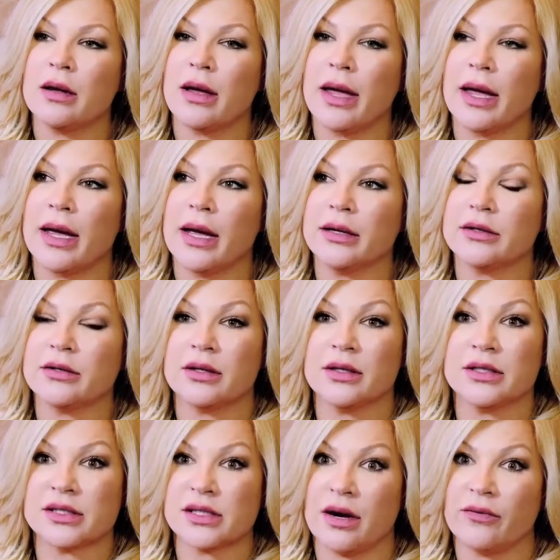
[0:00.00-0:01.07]
and the
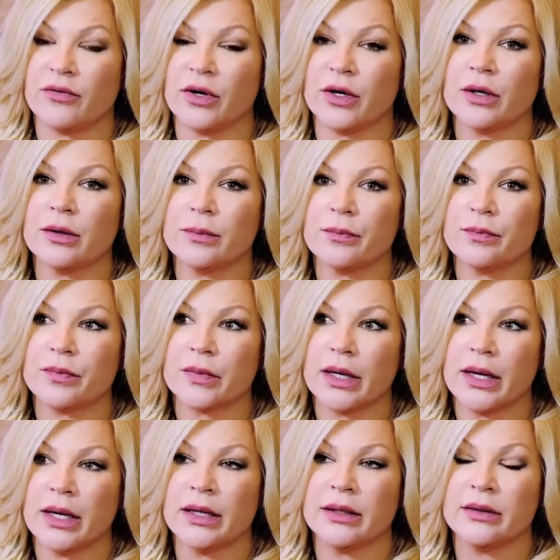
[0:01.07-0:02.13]
discomfort,
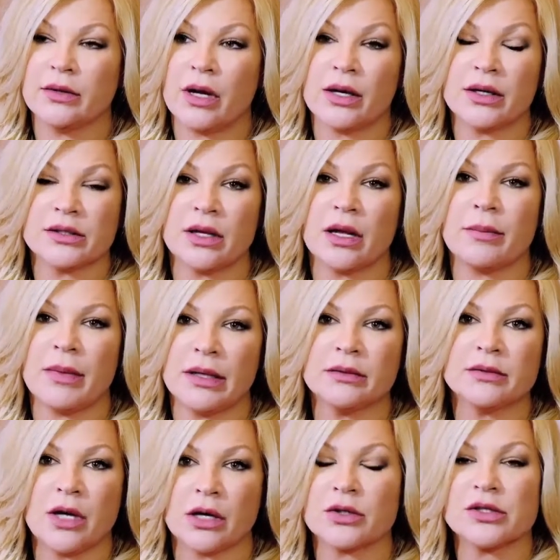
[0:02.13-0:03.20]
and not until I
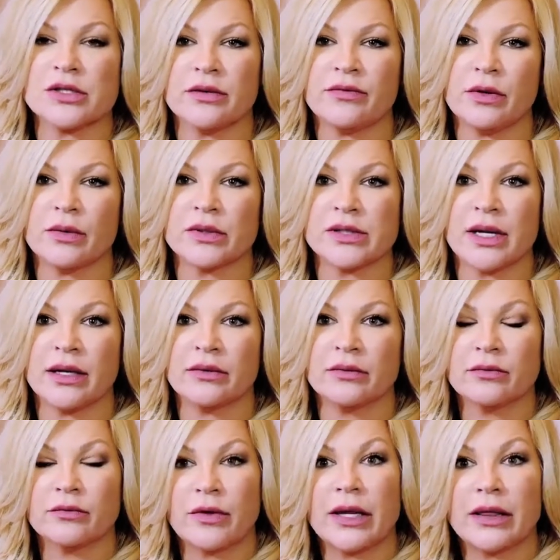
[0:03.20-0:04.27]
met Dr. Seify was I
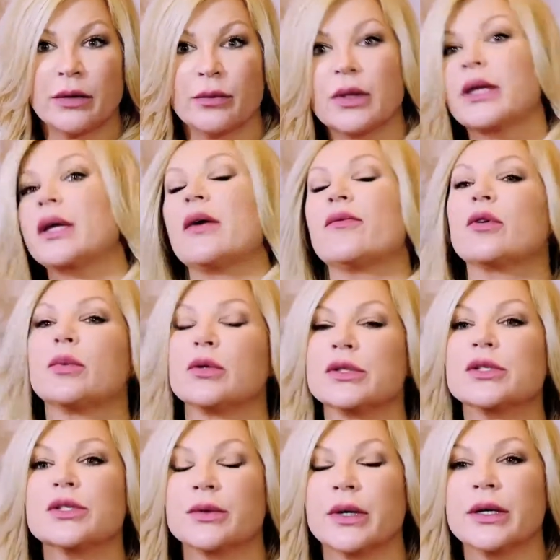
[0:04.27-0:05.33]
finally really comfortable to
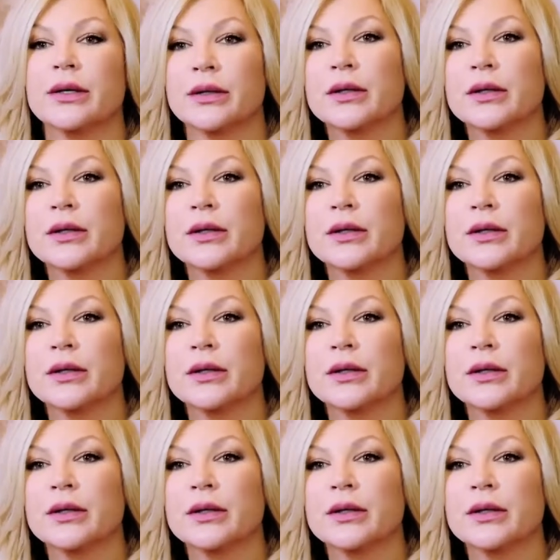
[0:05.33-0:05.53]
do it.